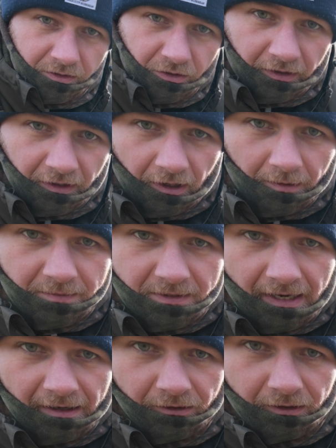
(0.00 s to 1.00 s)
So it comes
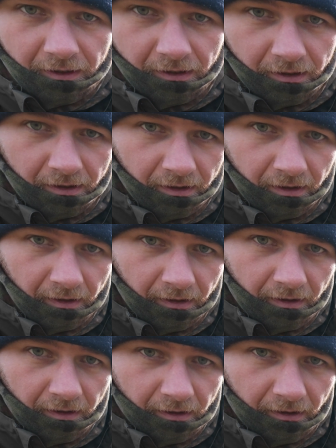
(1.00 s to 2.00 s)
out
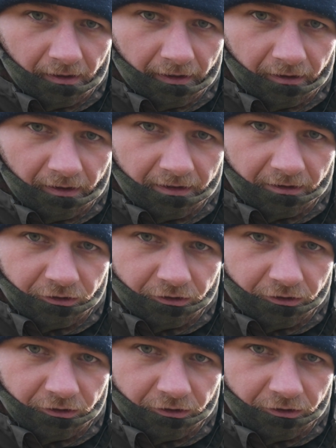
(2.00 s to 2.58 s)
like a little